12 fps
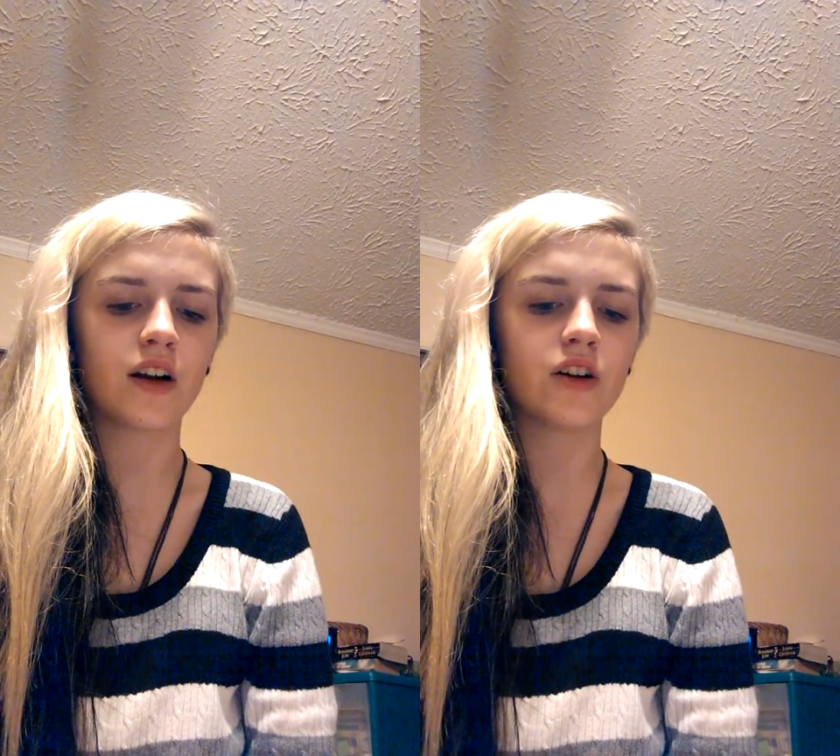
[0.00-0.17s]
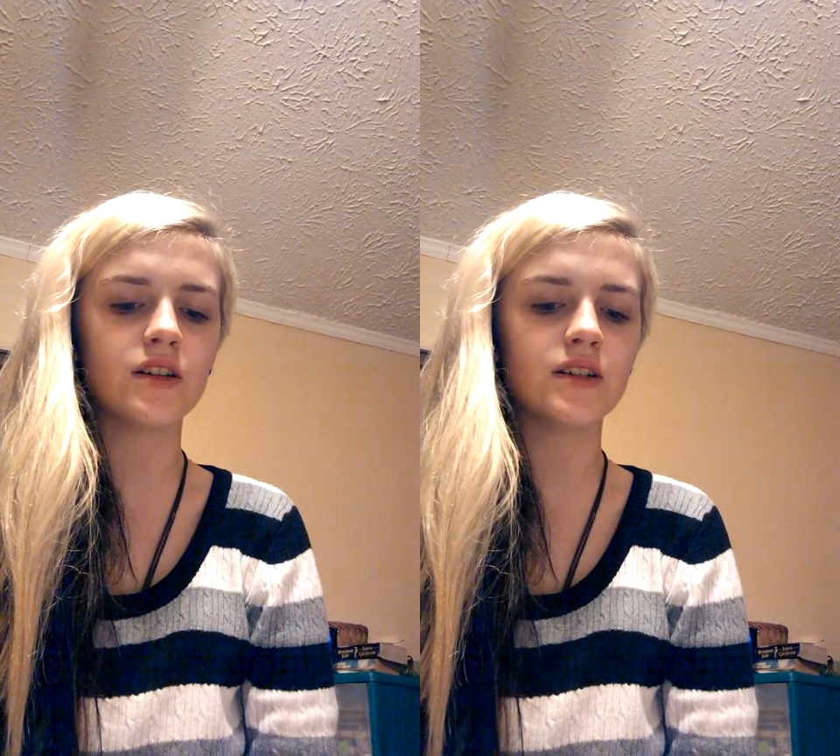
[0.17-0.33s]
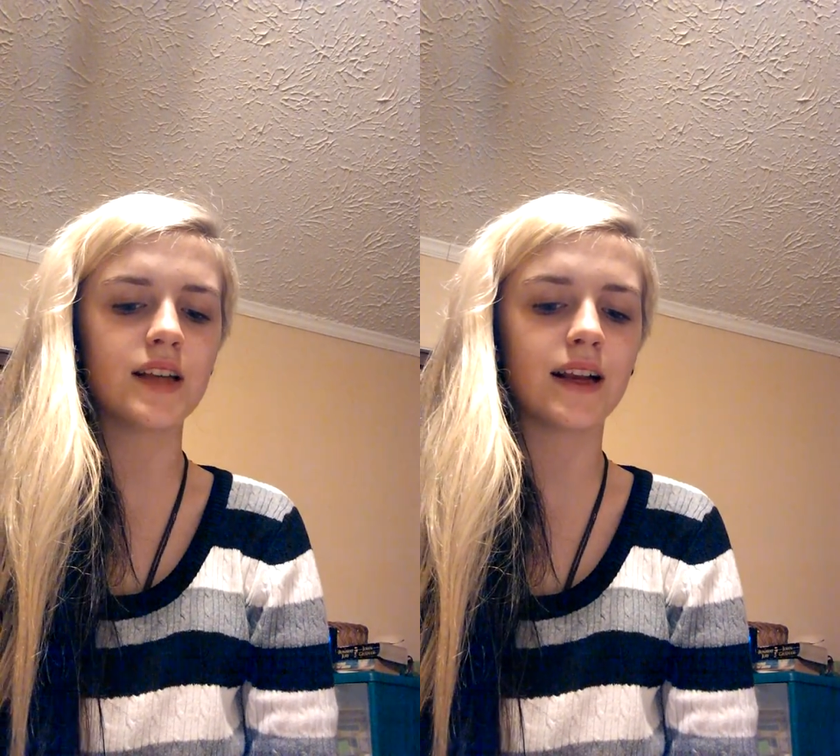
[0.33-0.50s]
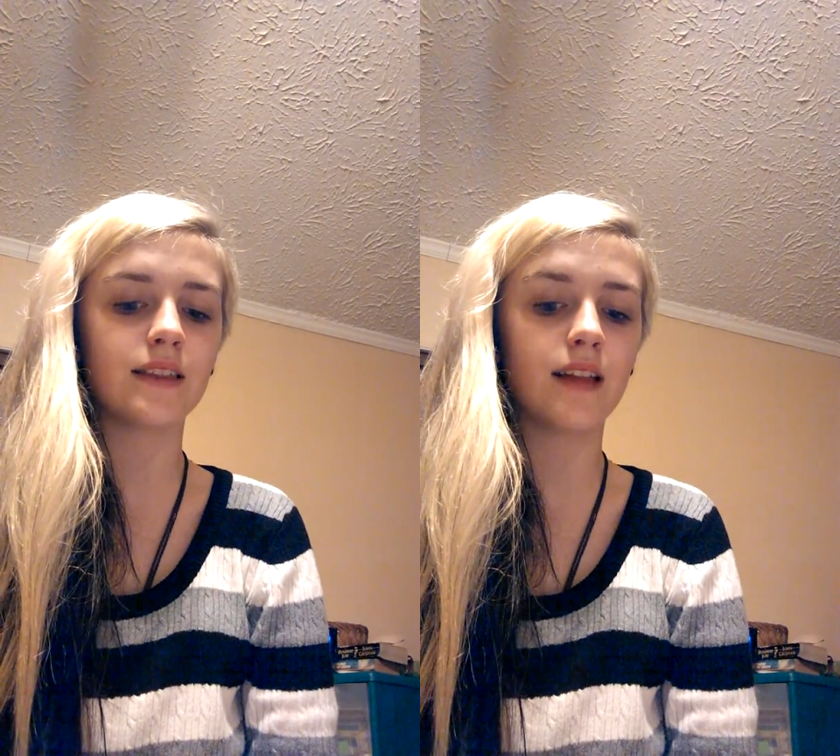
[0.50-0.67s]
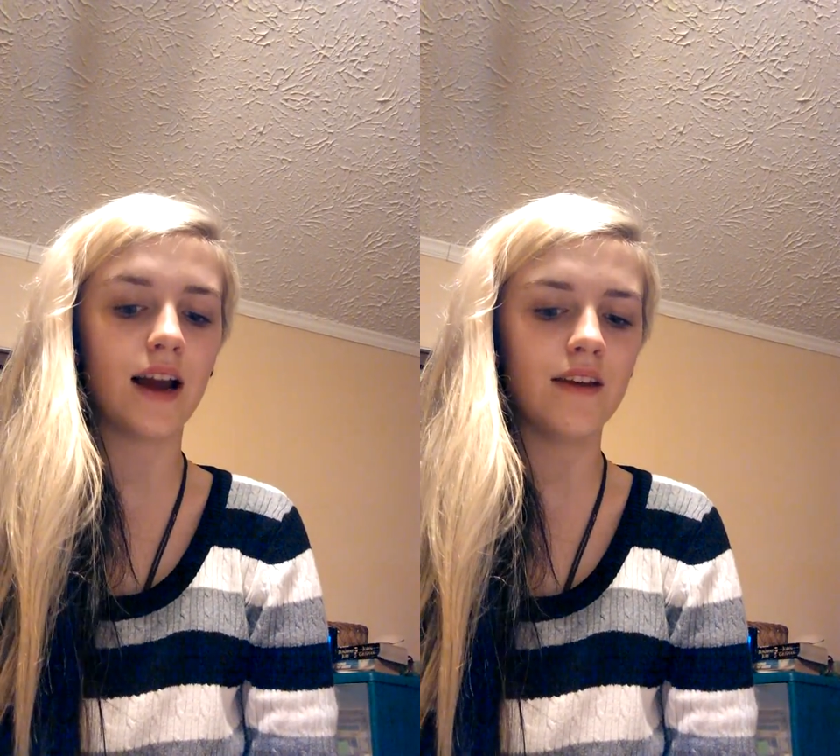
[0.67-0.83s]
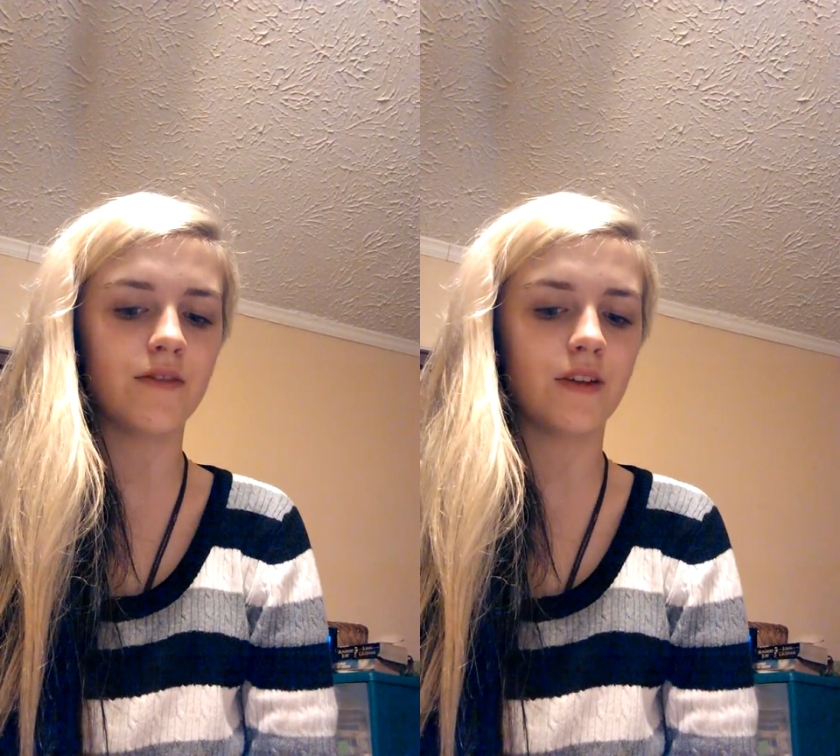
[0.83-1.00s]
couldn't take
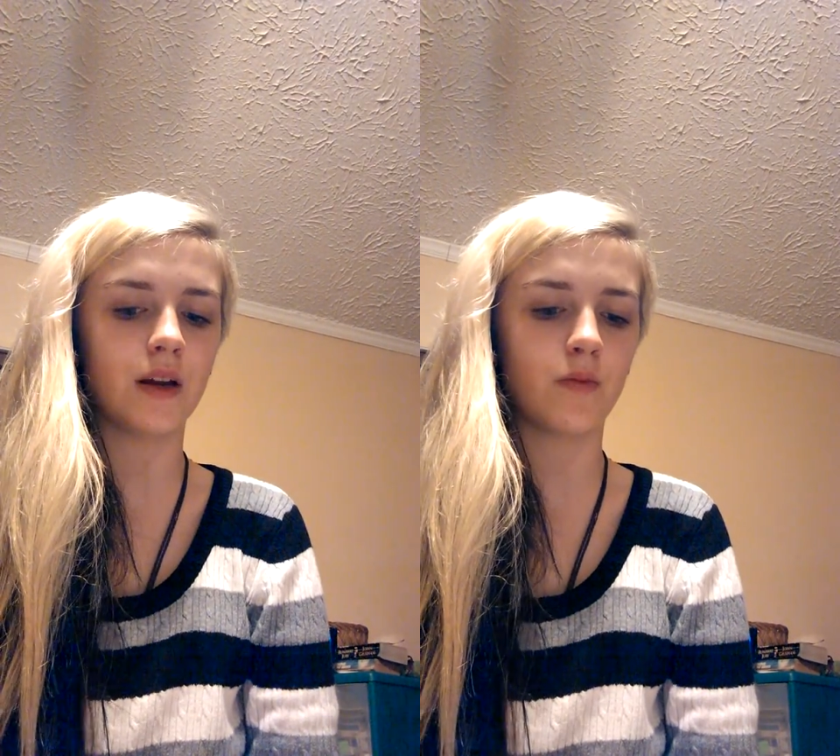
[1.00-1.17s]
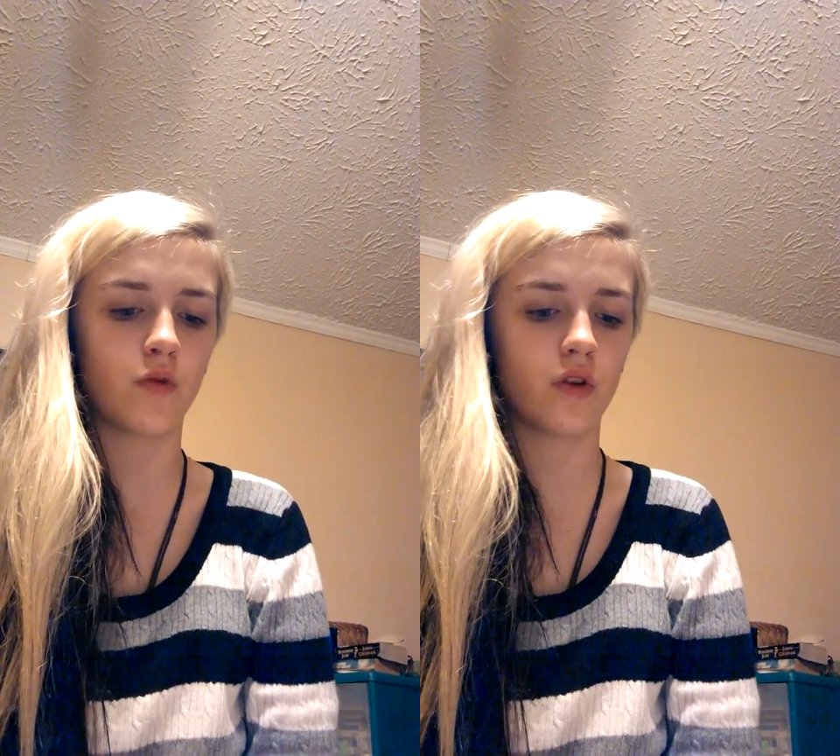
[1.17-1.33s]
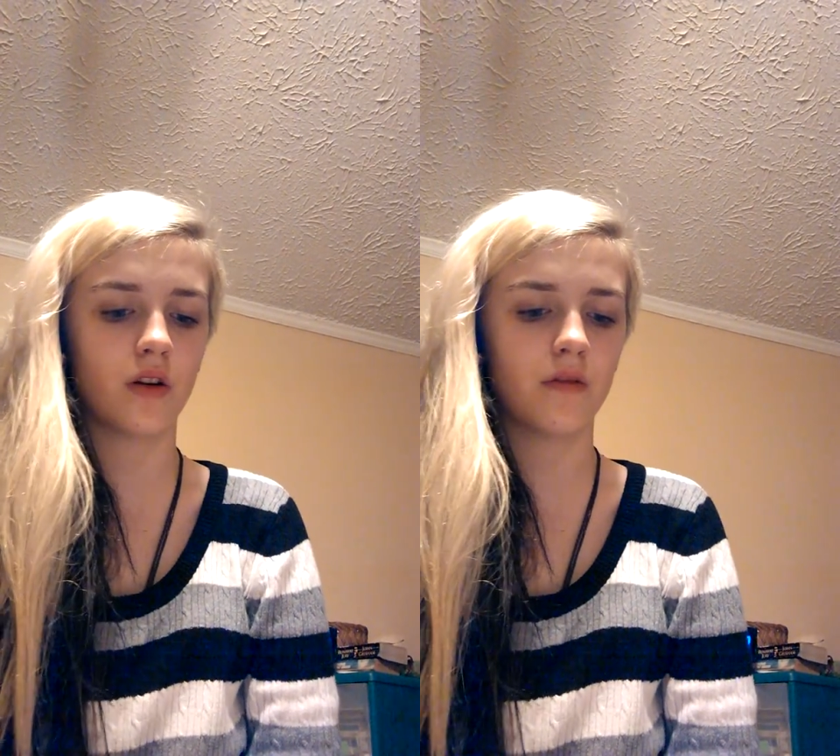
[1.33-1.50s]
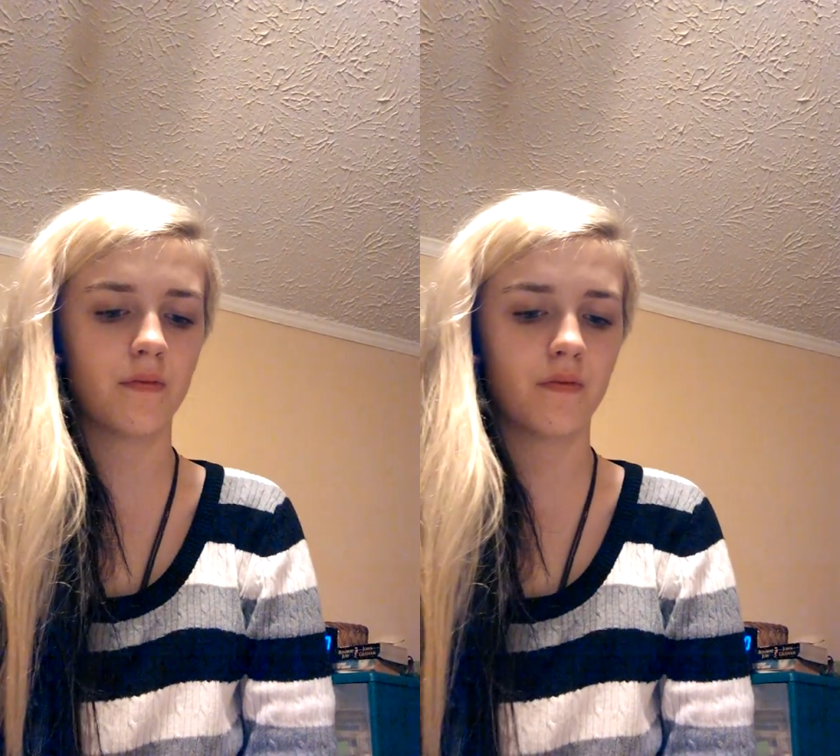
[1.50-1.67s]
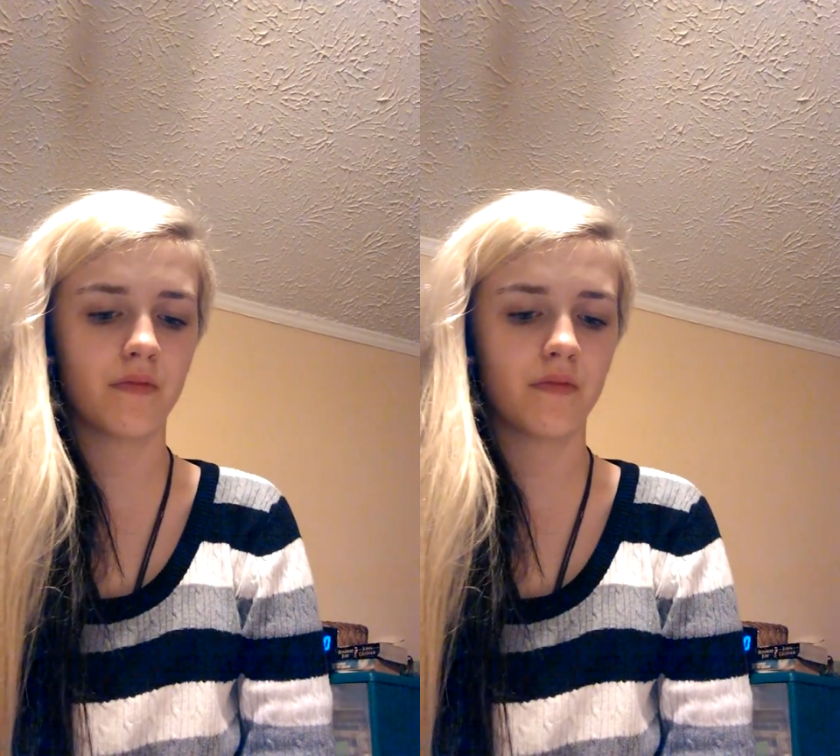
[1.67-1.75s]
life anymore.